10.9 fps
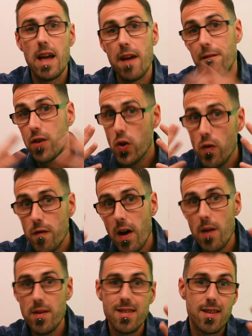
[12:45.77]
If you
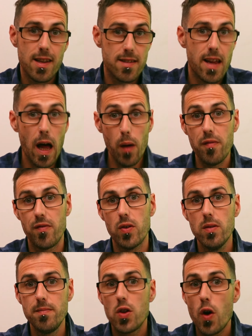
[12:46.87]
found this list
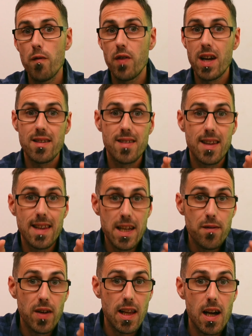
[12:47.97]
helpful, don't forget to
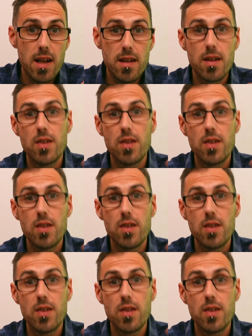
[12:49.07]
leave a like,